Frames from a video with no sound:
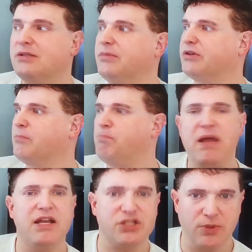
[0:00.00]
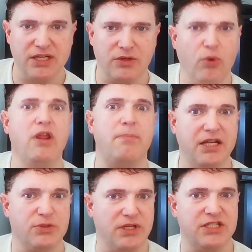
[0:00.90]
But the biggest reason, one of the
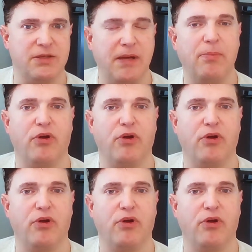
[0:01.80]
biggest reasons that people